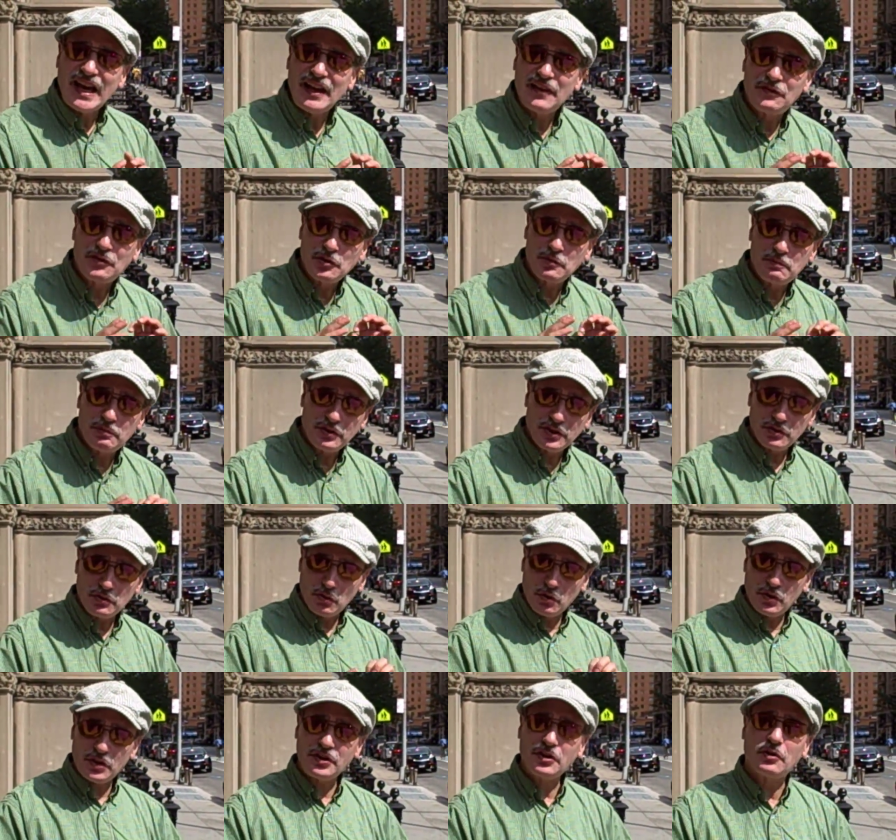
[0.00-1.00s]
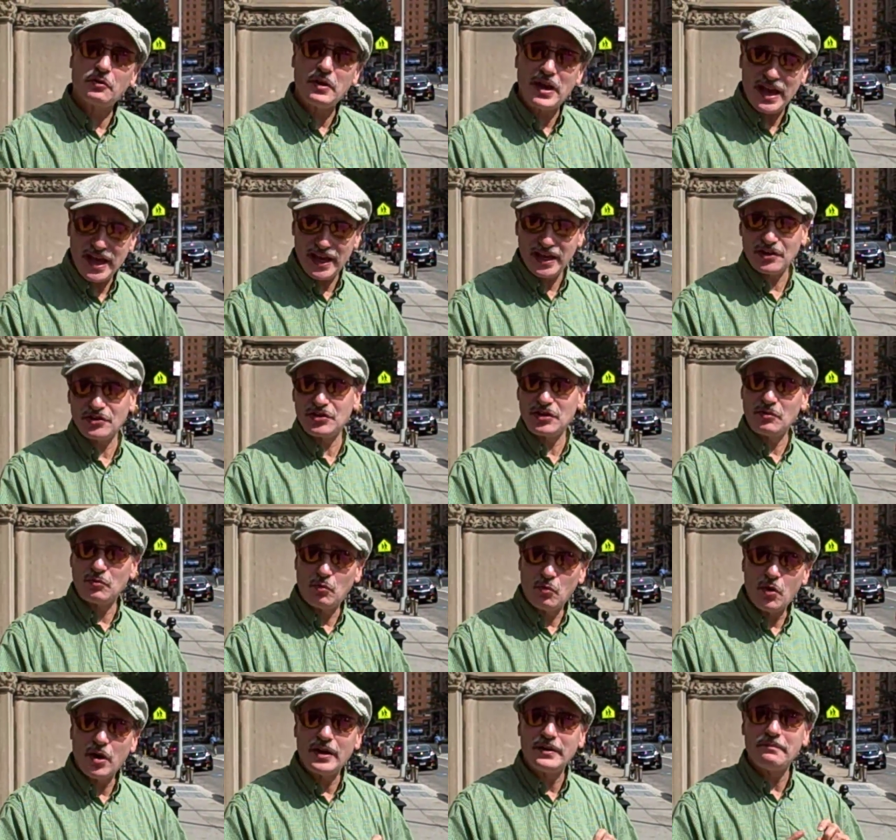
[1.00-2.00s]
if you put all your eggs
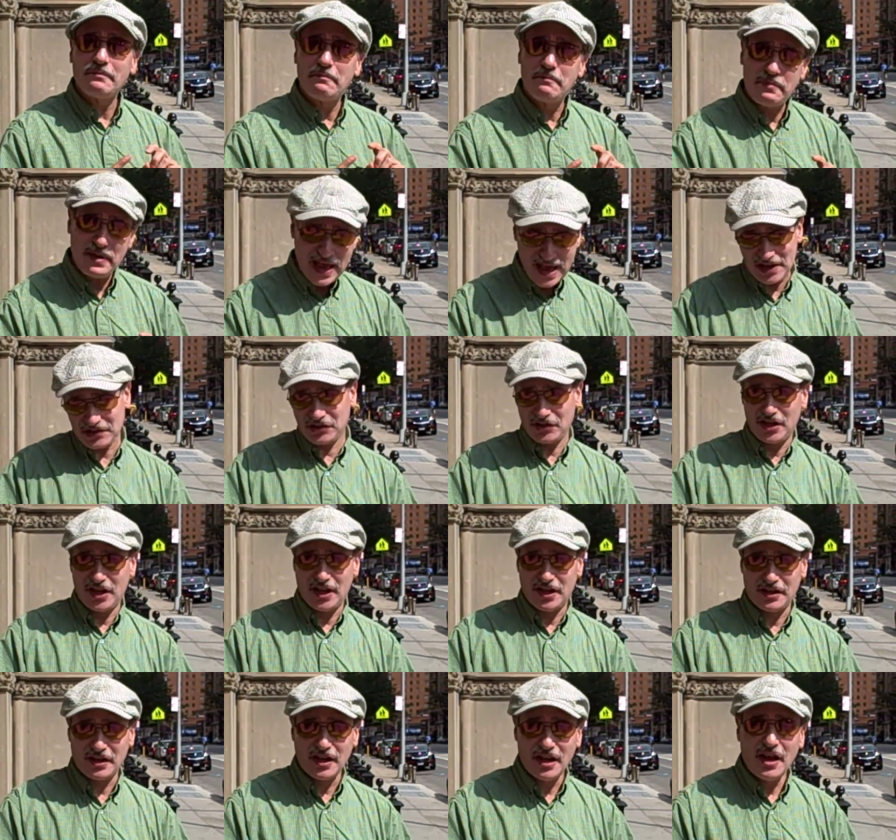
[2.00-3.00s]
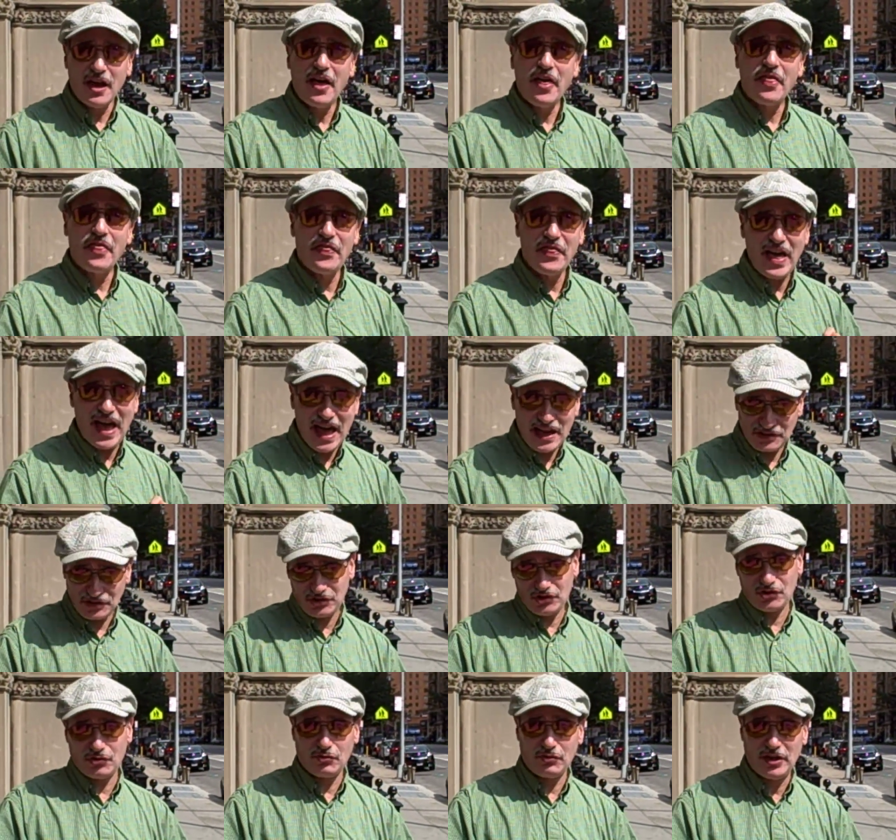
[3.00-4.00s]
in one basket,
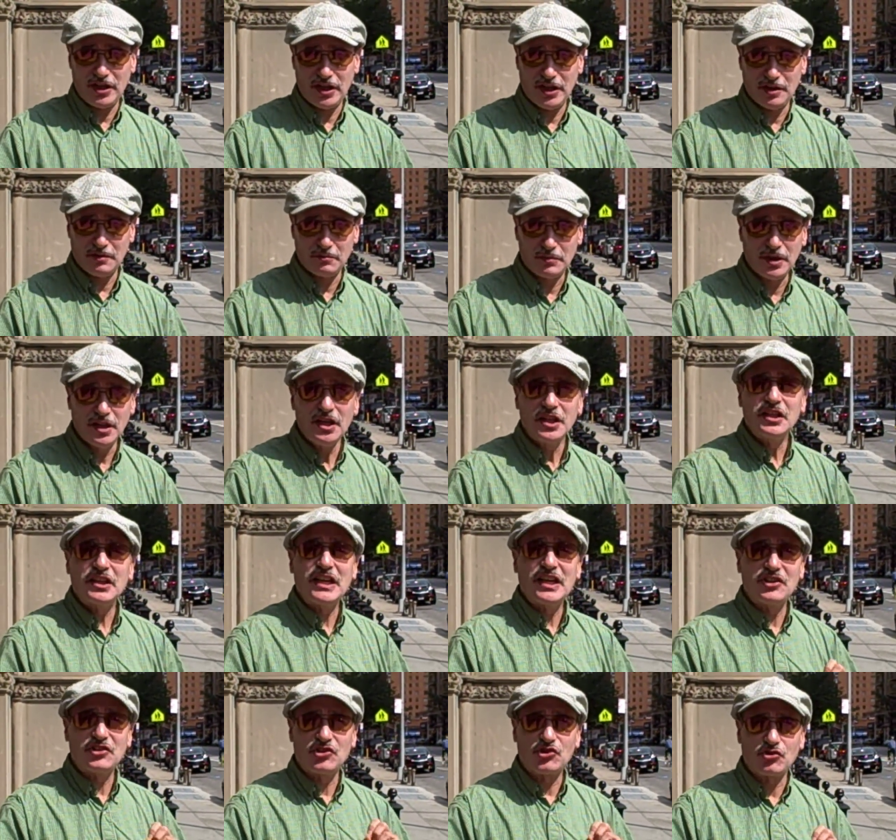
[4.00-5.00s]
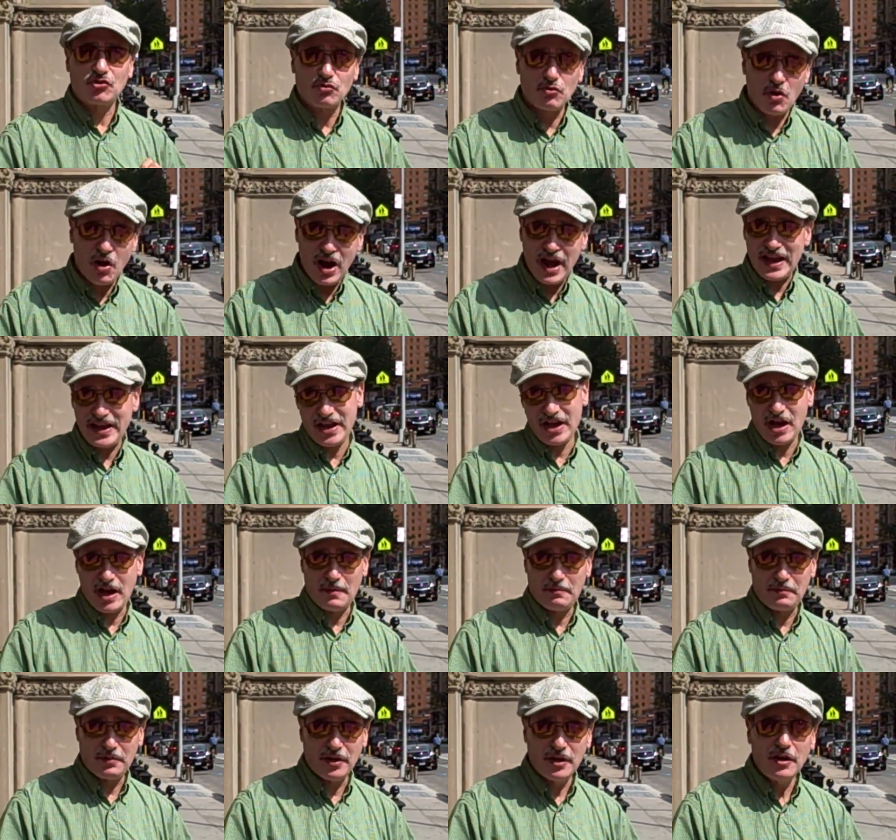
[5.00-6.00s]
that stream can dry
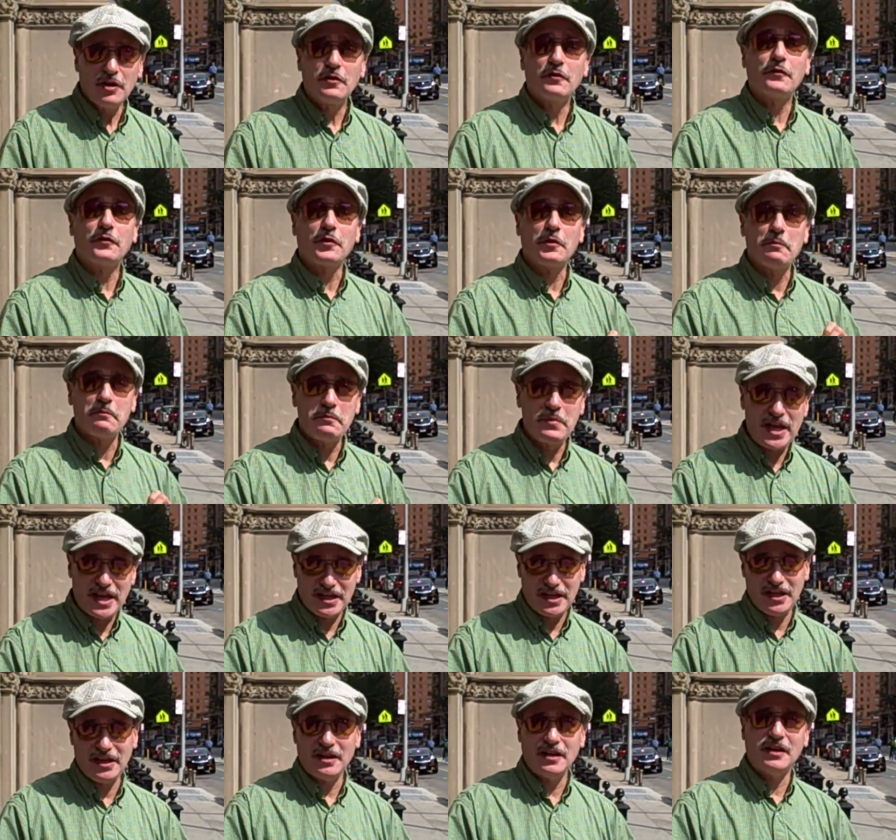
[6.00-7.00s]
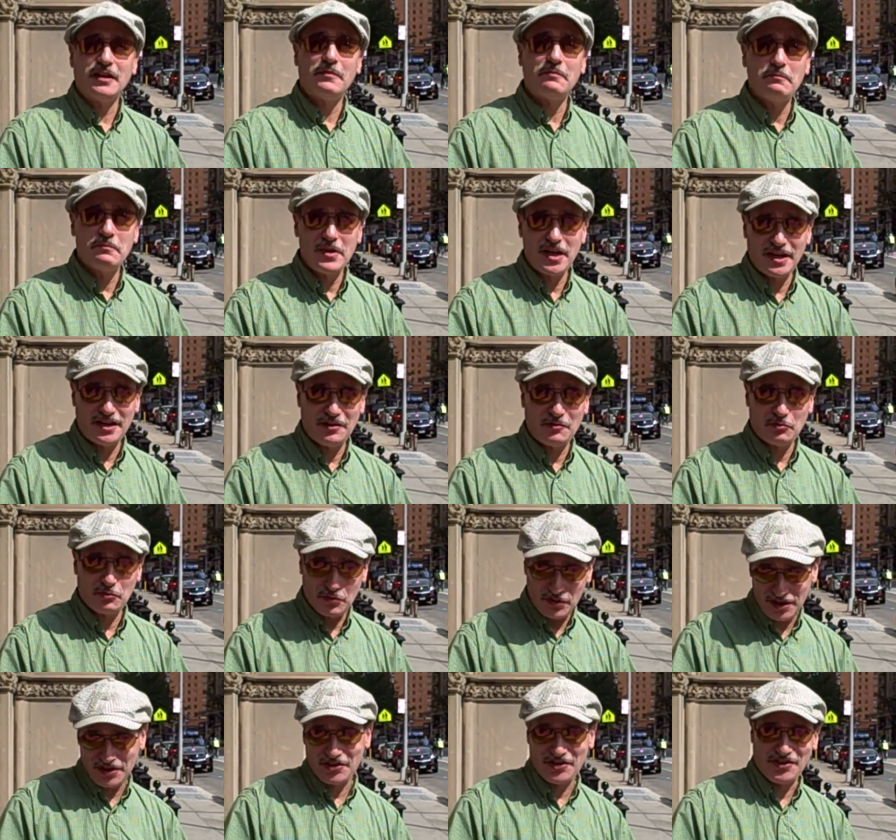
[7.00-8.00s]
up for many, many
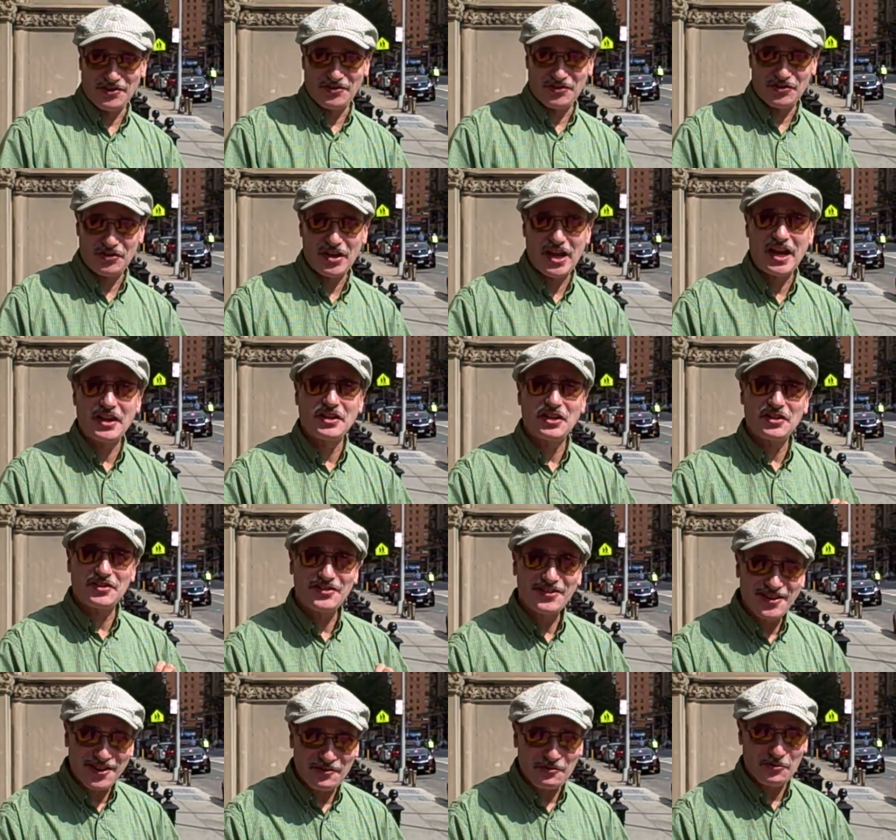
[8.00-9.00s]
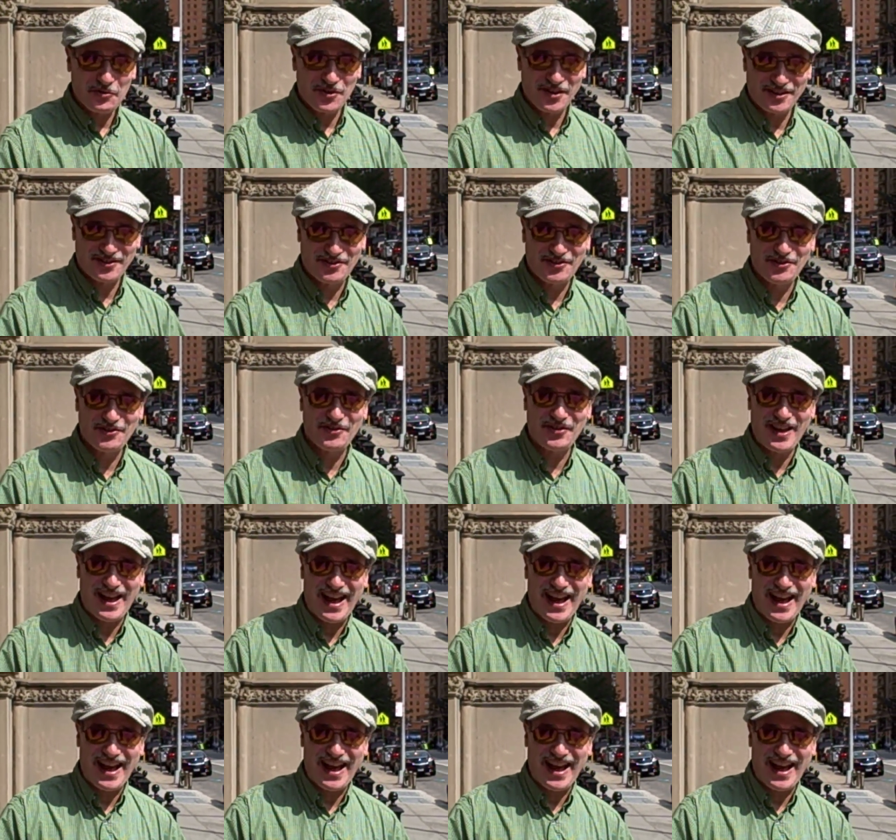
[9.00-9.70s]
reasons, and you don't want to do